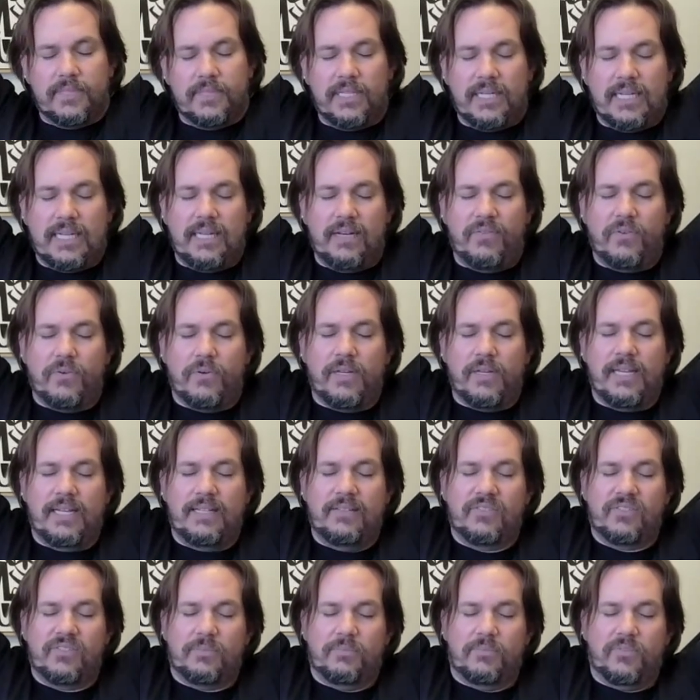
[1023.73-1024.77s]
to kind of
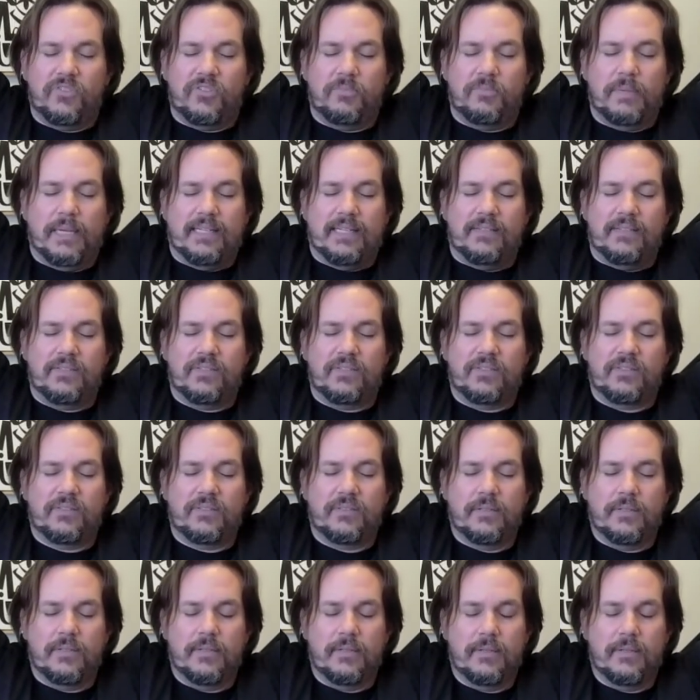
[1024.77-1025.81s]
create some
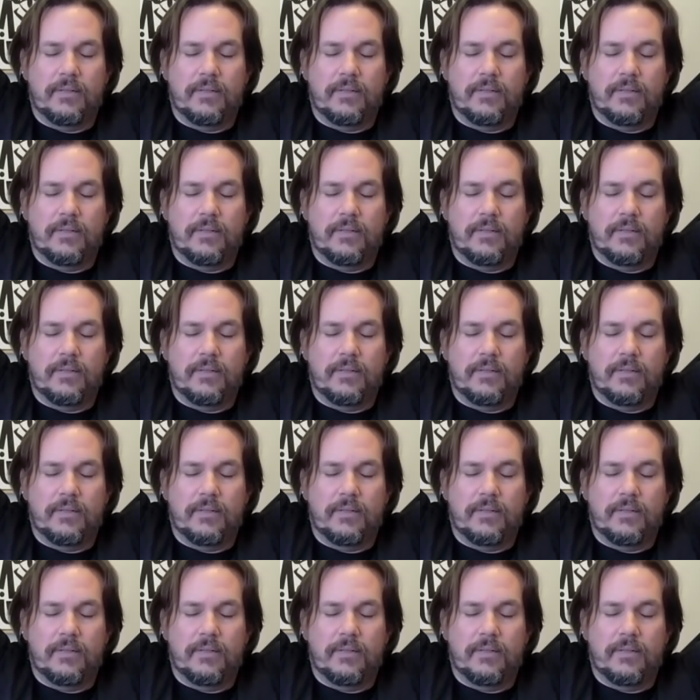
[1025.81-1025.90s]
space.